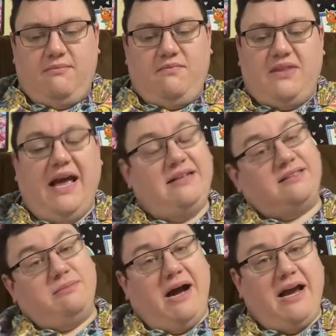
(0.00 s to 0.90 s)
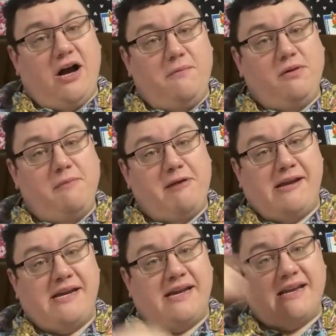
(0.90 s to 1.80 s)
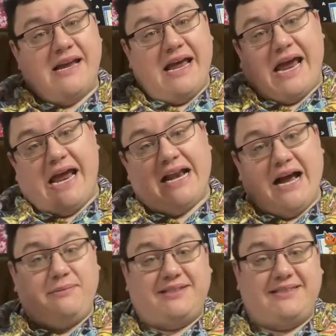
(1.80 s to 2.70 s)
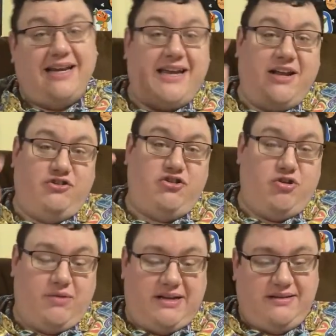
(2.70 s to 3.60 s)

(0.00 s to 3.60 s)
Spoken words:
That's my humble opinion, and I'm sticking to it.